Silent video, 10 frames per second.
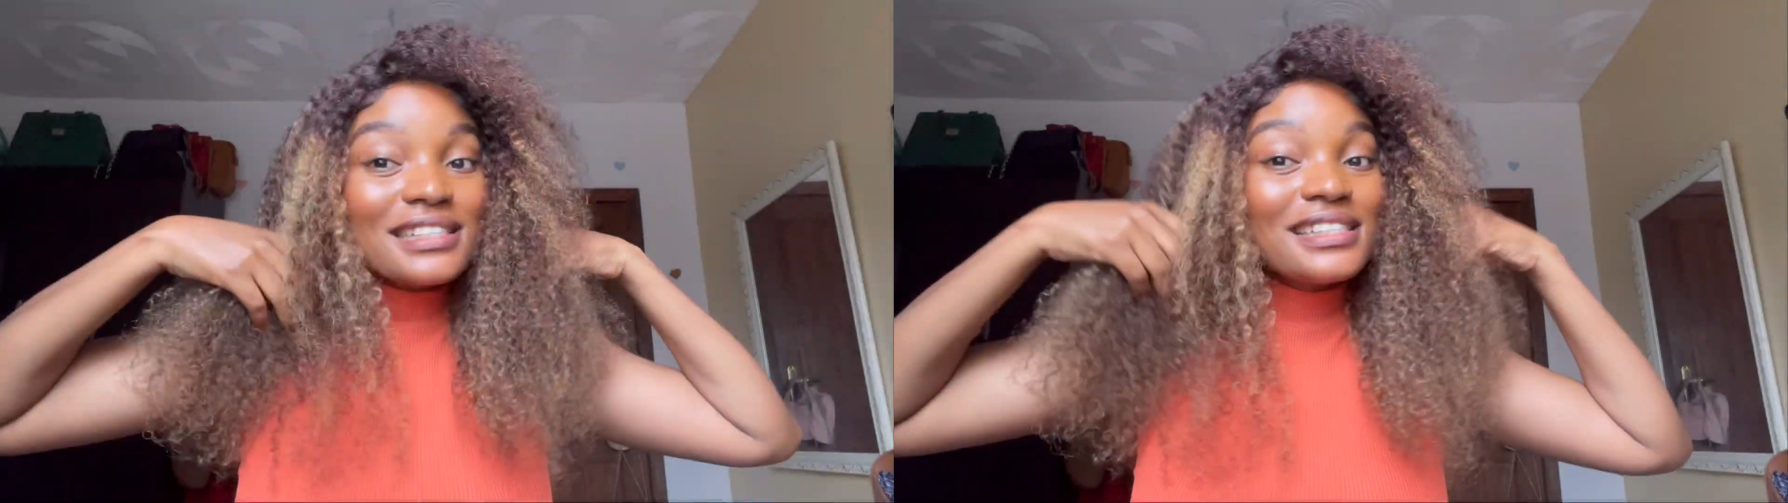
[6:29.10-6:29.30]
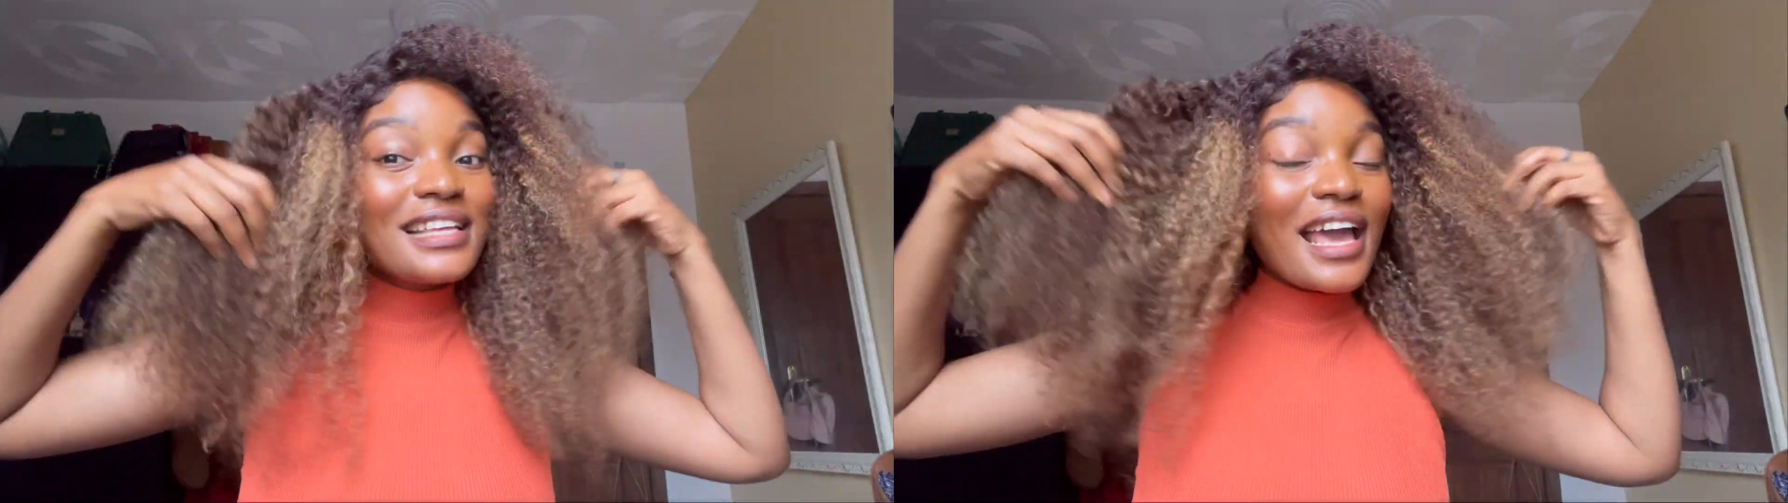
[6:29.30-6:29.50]

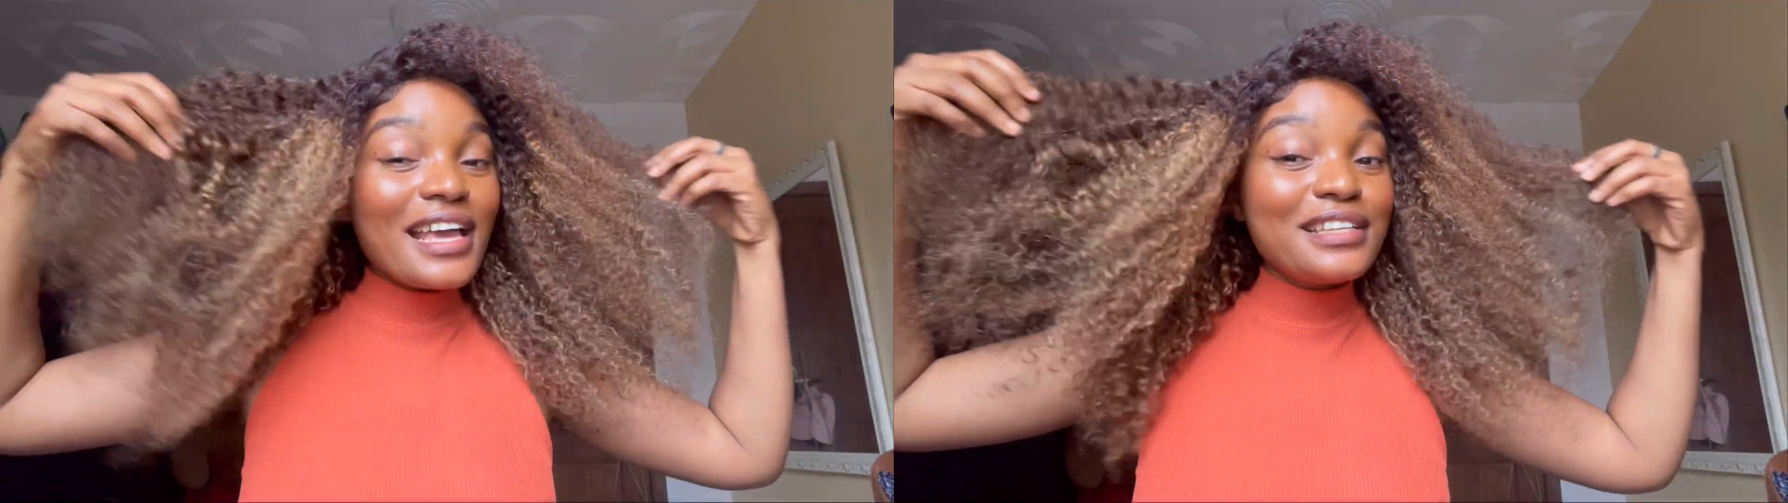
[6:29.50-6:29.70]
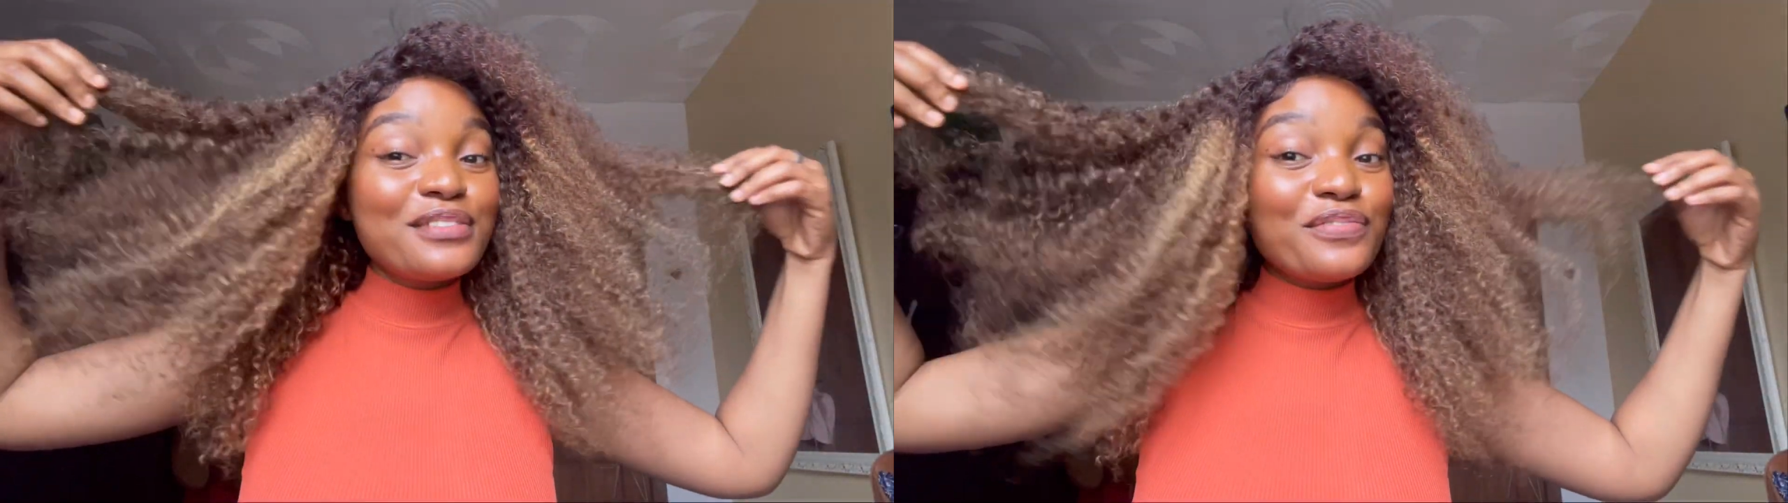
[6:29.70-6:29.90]
this
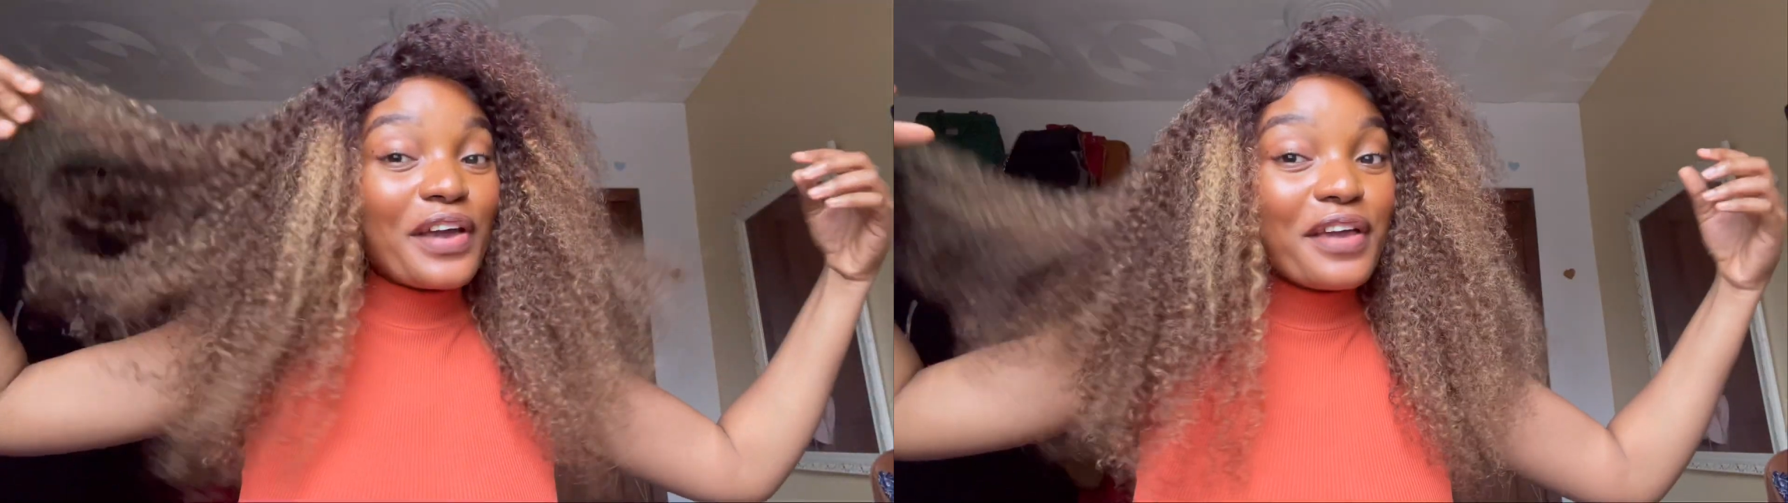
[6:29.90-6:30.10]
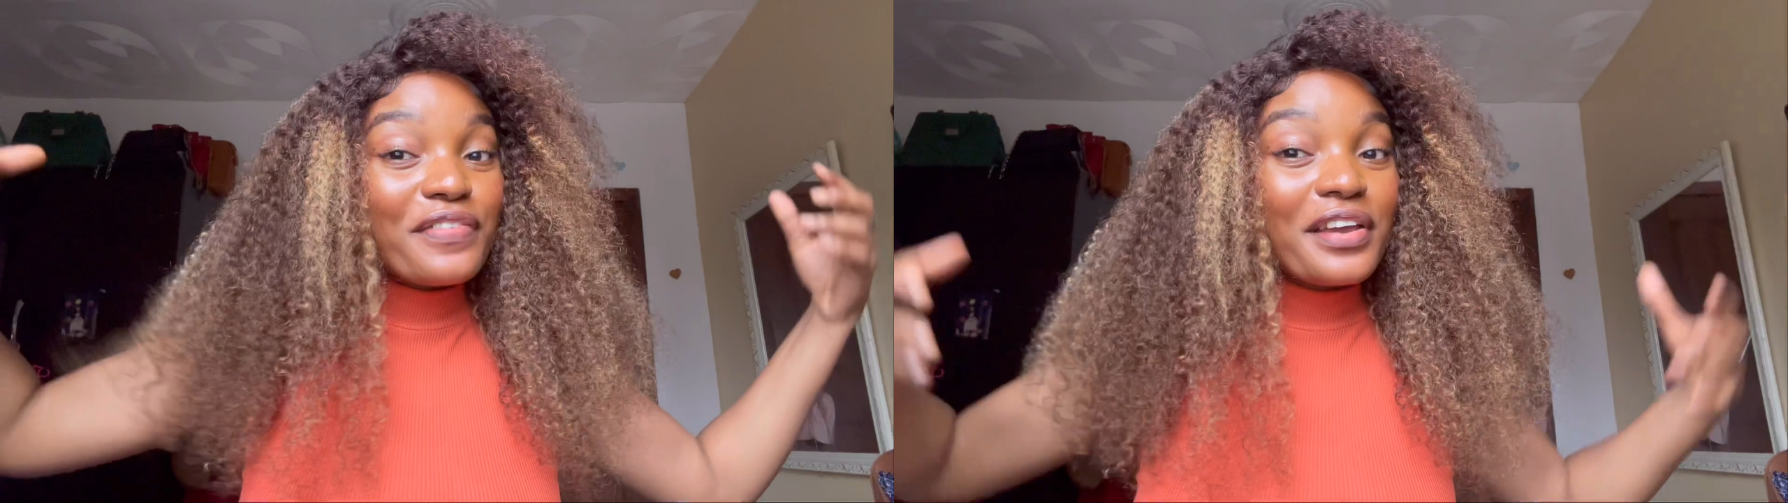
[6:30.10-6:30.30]
hair is
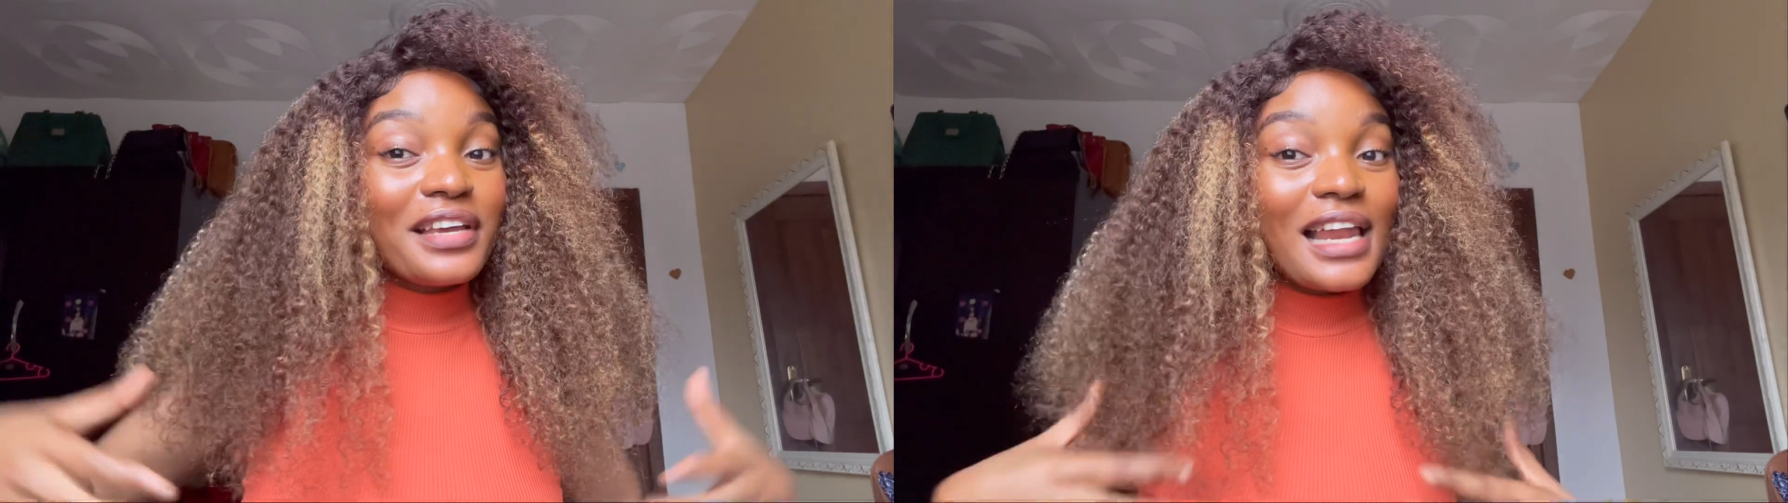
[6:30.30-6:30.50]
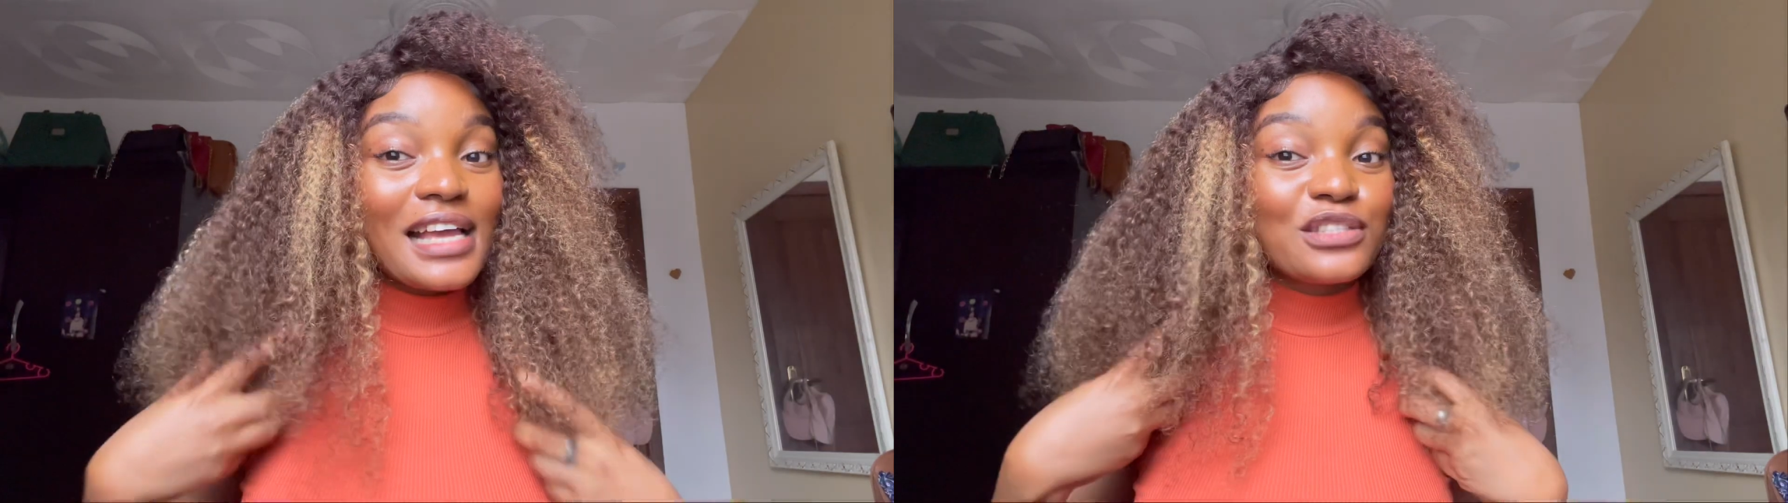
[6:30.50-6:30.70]
very,
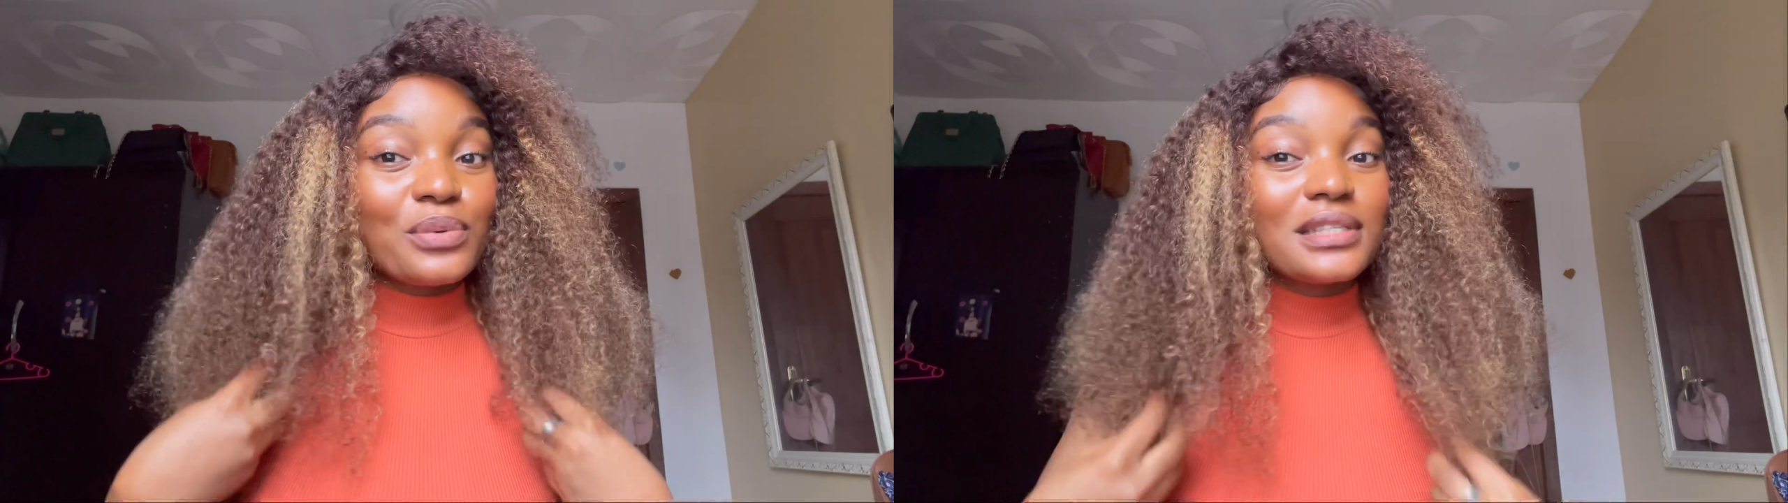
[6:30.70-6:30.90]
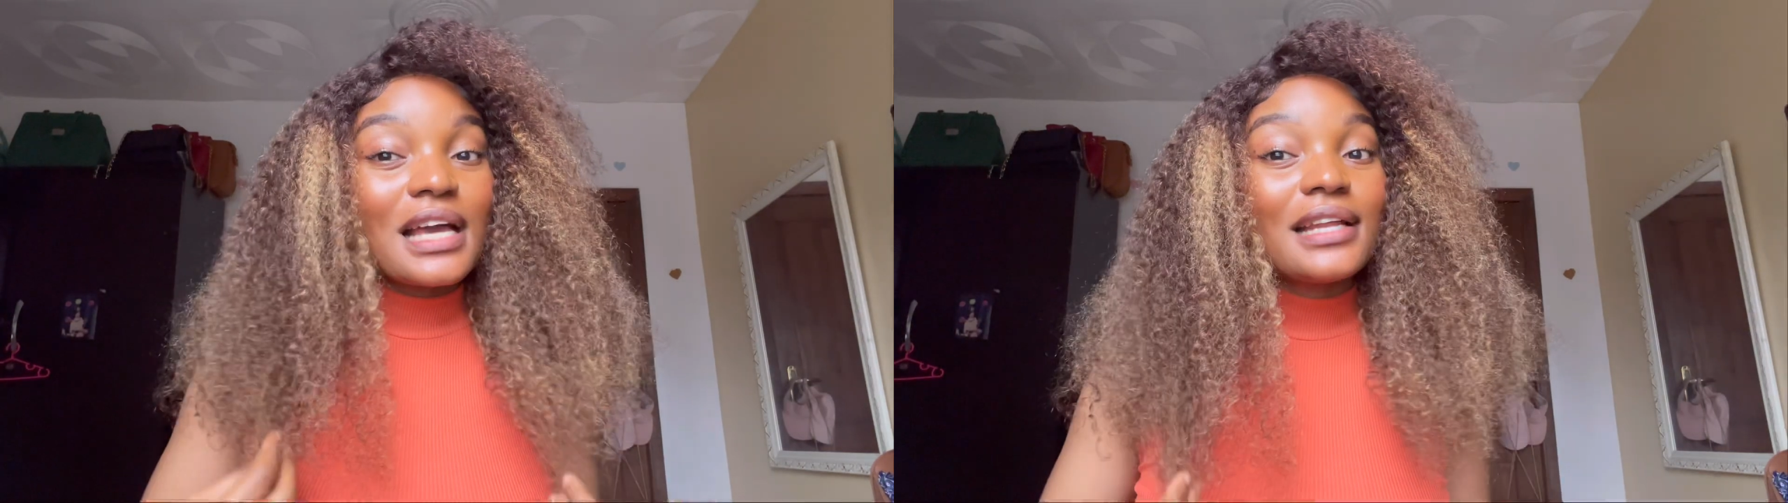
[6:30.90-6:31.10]
very lightweight